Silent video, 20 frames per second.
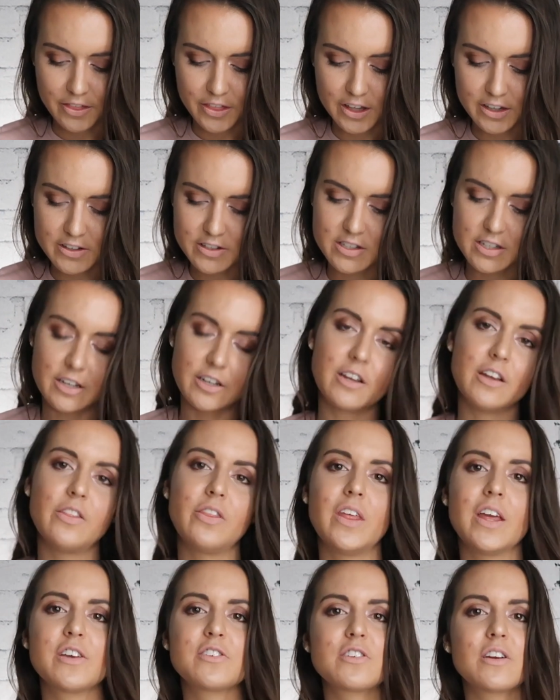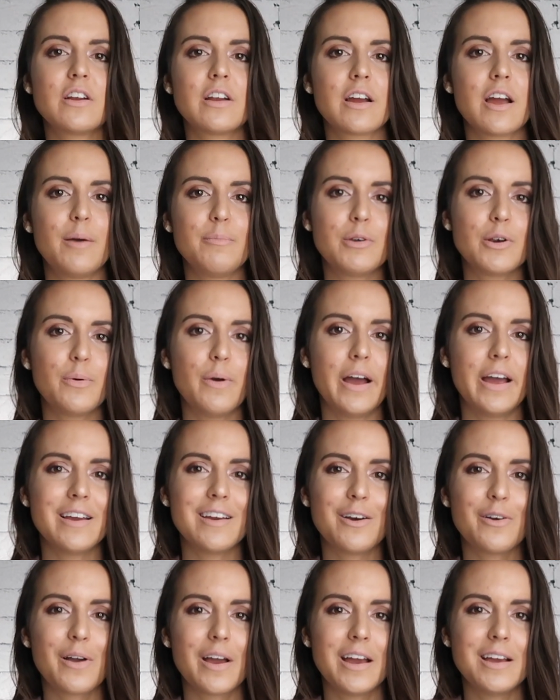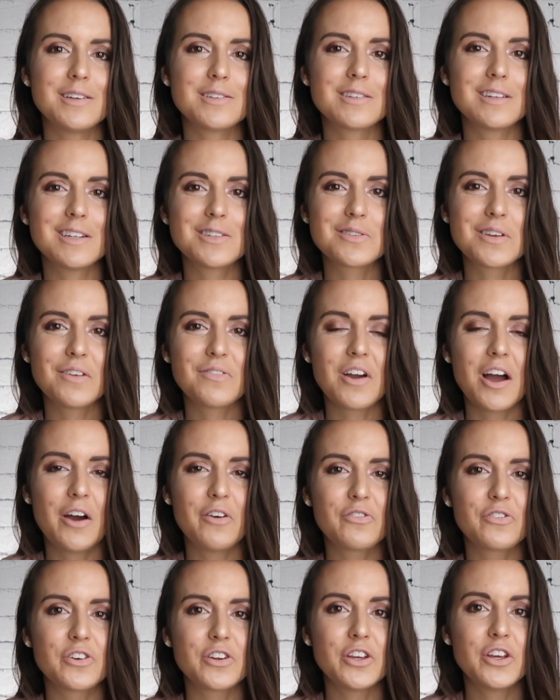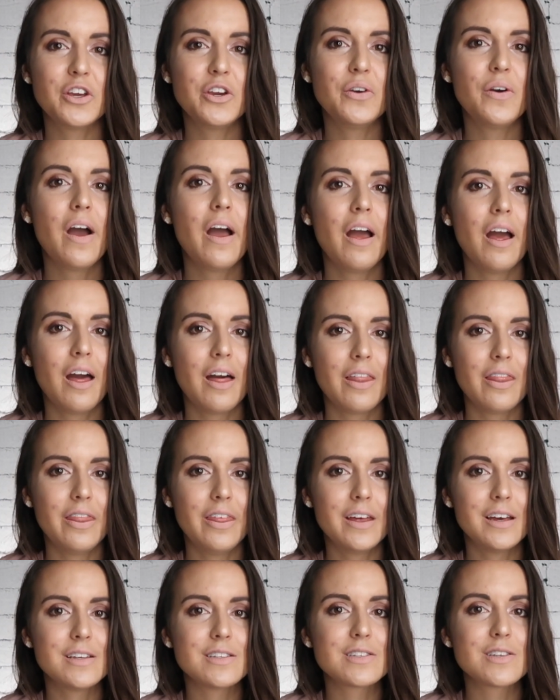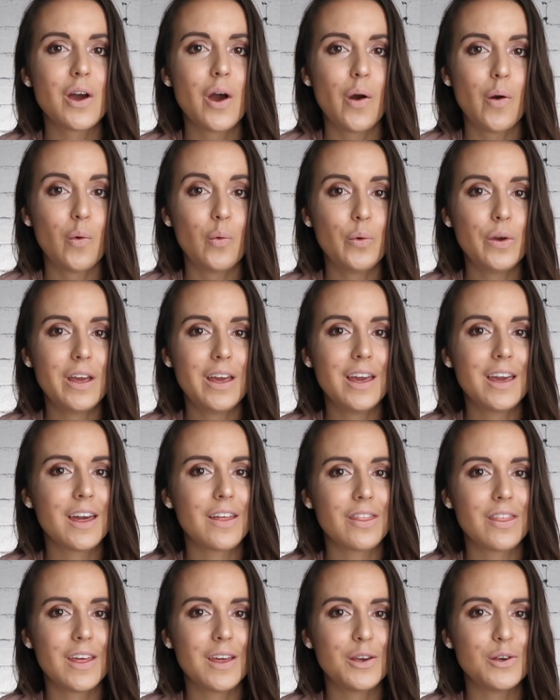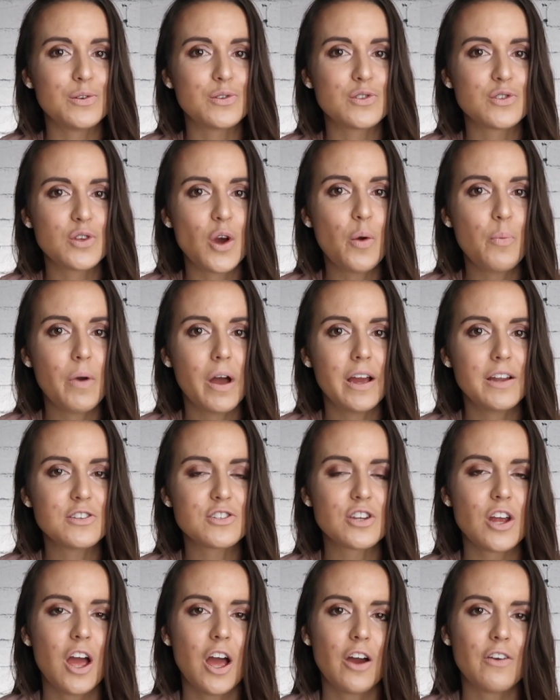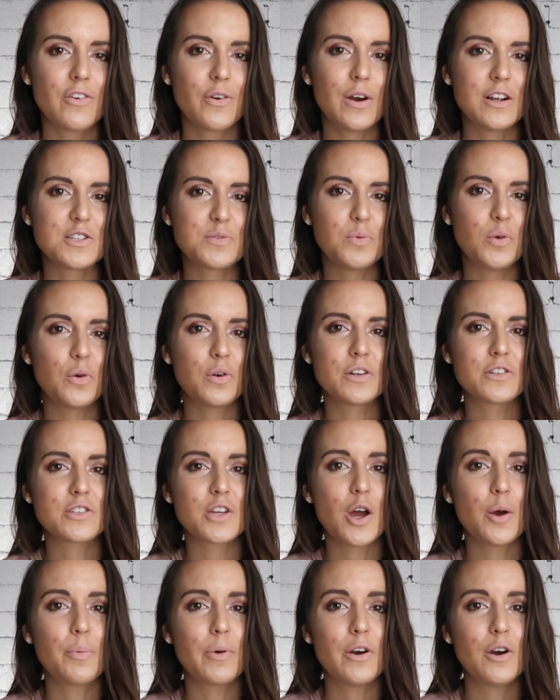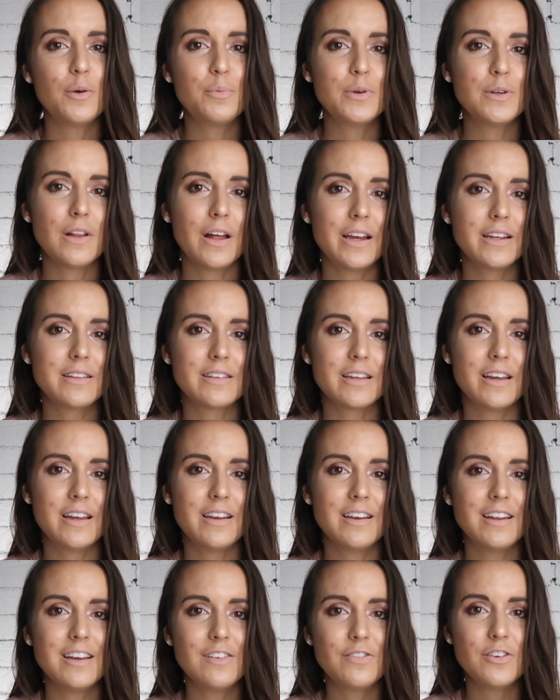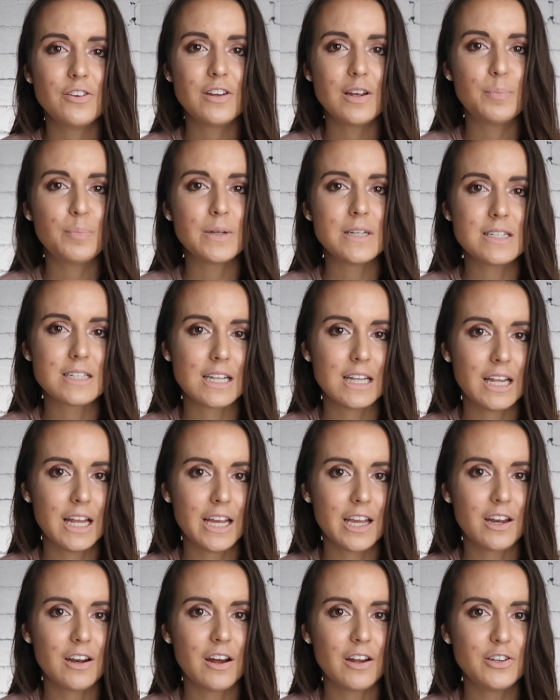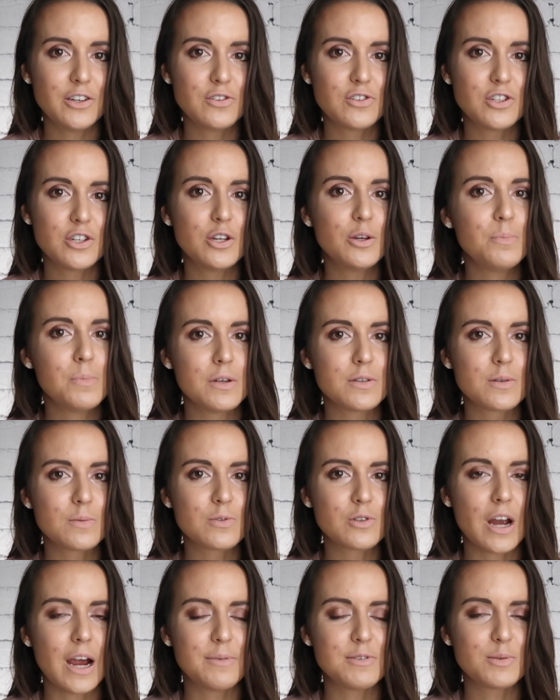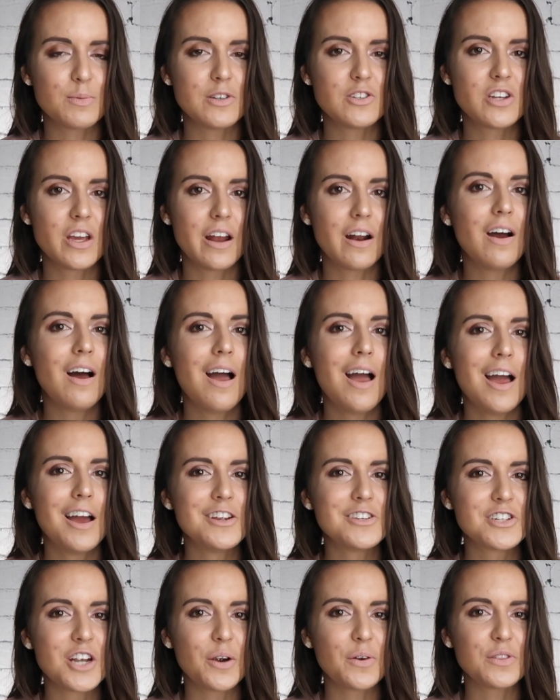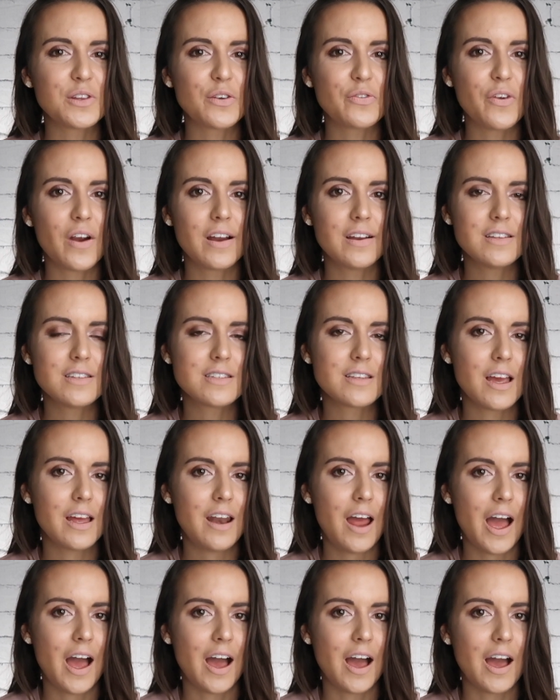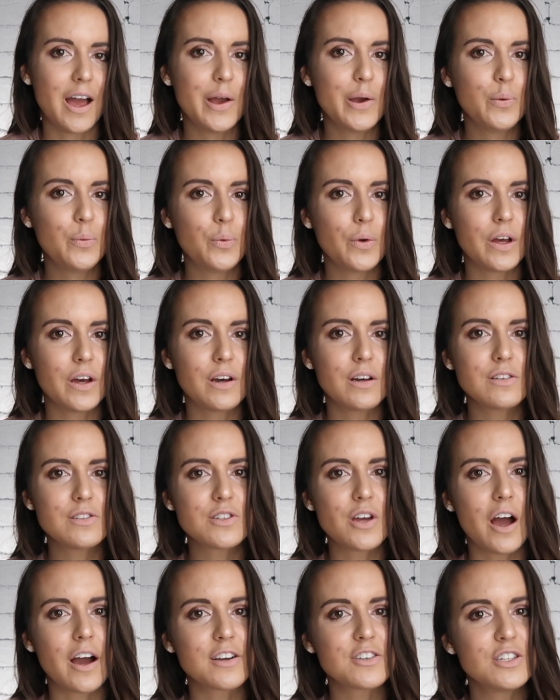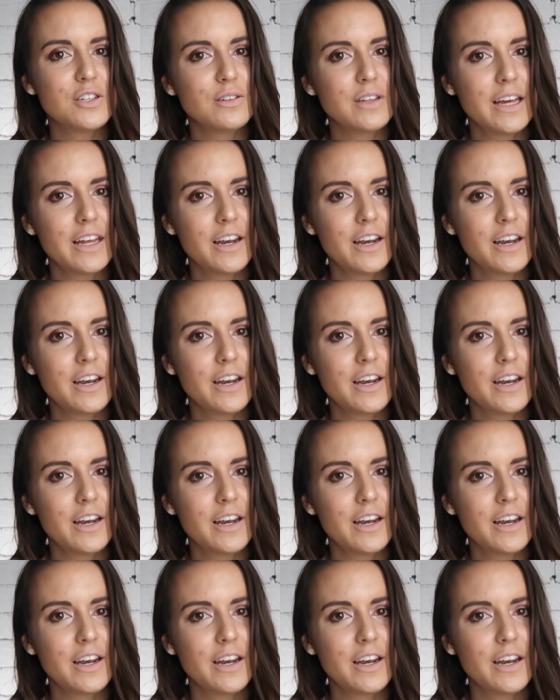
good things are going to come your way, okay? So that's what I've got for you this week. Thank you so much for watching my horoscope. I hope you liked it. If you did, please like it on YouTube, subscribe to my channel, share it with your friends, and I will talk to you